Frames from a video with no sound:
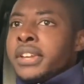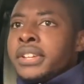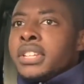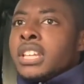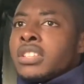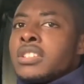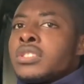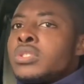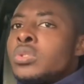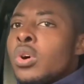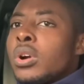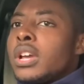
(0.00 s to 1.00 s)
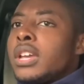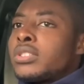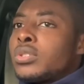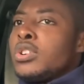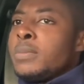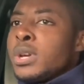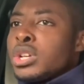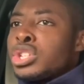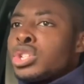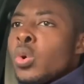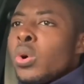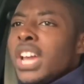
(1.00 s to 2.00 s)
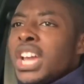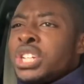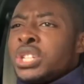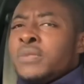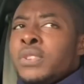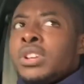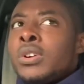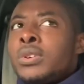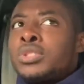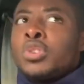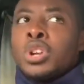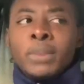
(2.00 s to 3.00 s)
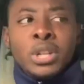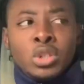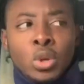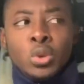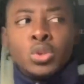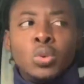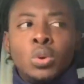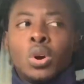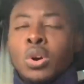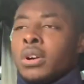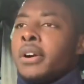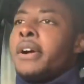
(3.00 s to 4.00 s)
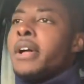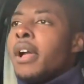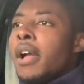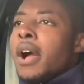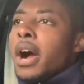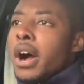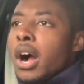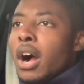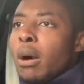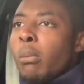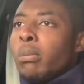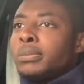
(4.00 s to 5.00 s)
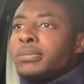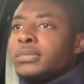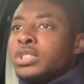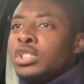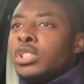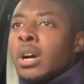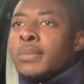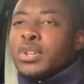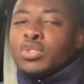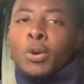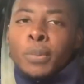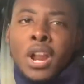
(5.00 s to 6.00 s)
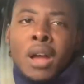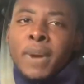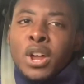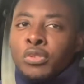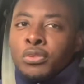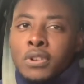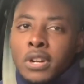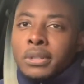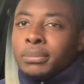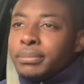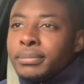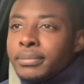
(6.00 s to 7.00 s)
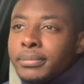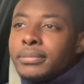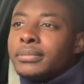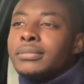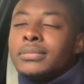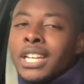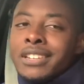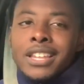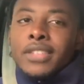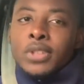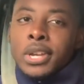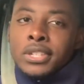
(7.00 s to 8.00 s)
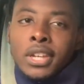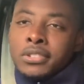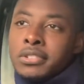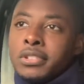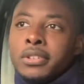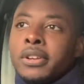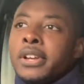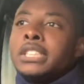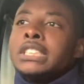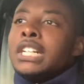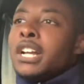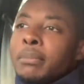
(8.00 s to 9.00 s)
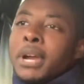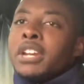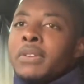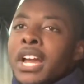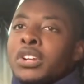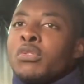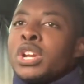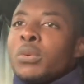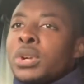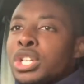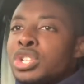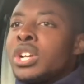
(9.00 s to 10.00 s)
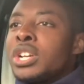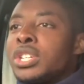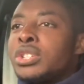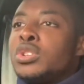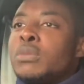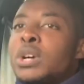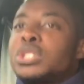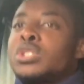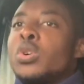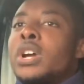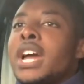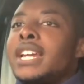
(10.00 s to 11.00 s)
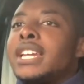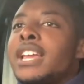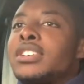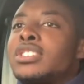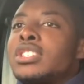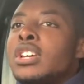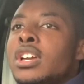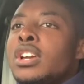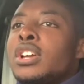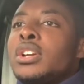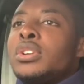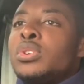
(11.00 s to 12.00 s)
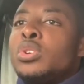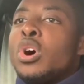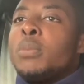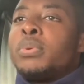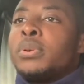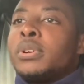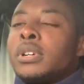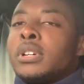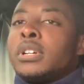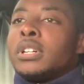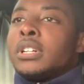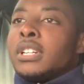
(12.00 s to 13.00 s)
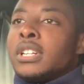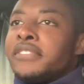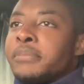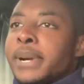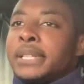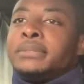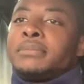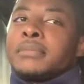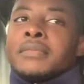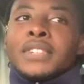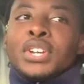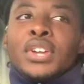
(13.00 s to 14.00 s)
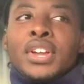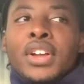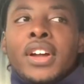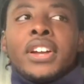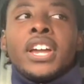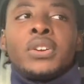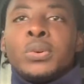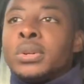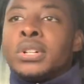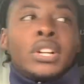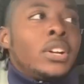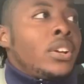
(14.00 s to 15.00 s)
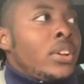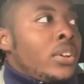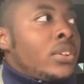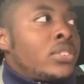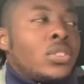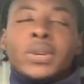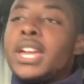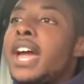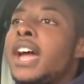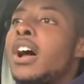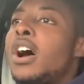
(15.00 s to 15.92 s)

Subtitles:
This is not, it's gonna be a short-ish video. It's not gonna be too long. You know, I'm just swapping out a panel filter. It takes like 30 seconds to do. But anyway, I don't really want to stretch it too much. Look at this. Nope, never mind. Okay, cool. So yeah,